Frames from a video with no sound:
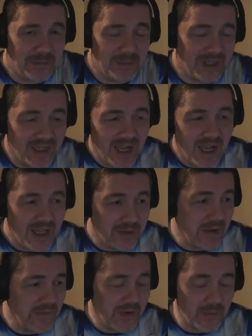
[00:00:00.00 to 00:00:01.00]
But the
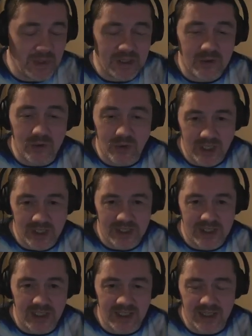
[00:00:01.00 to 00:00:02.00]
main thing was to go in and
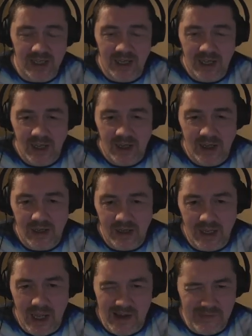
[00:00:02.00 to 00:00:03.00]
see.
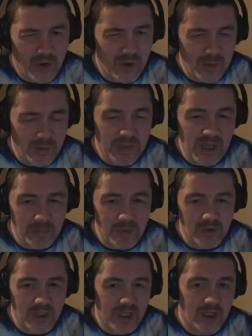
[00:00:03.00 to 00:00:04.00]
I thought it would be
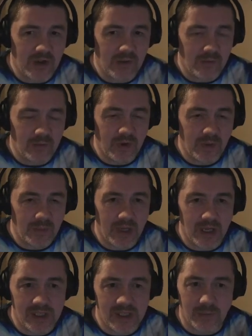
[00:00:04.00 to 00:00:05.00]
1,000,000 health,
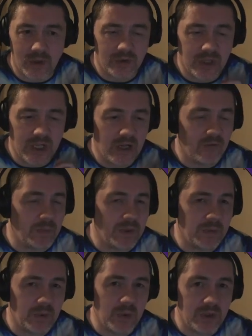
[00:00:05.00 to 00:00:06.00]
but it's 1,000,000 health
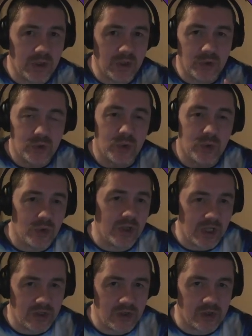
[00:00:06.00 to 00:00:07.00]
between the two
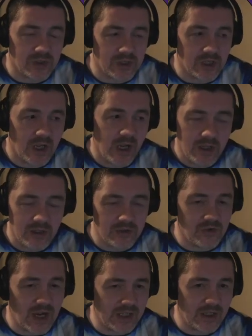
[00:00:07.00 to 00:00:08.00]
creatures. The
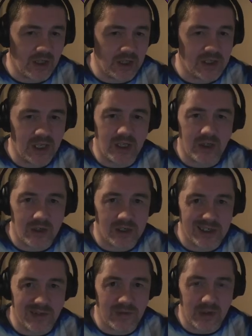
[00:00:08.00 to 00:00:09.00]
dragon has
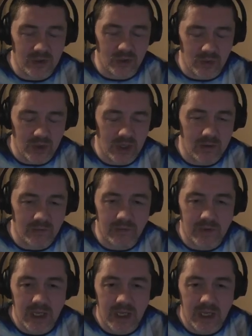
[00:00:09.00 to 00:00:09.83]
972 health.